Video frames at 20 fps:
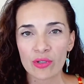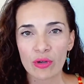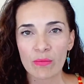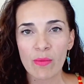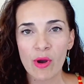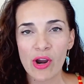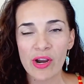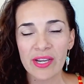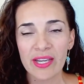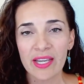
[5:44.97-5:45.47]

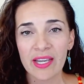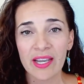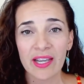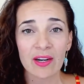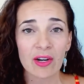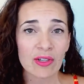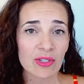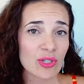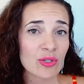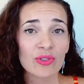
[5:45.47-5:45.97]
market and
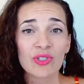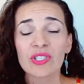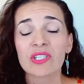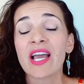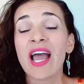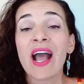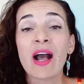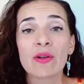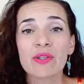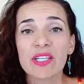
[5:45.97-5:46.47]
also just
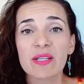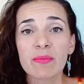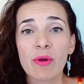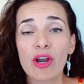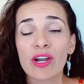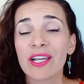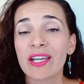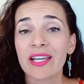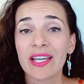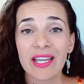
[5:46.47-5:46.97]
housing
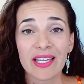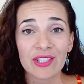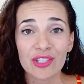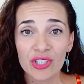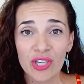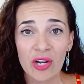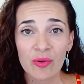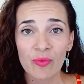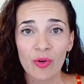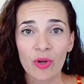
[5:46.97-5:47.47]
market in
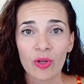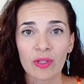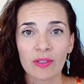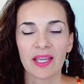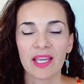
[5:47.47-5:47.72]
general.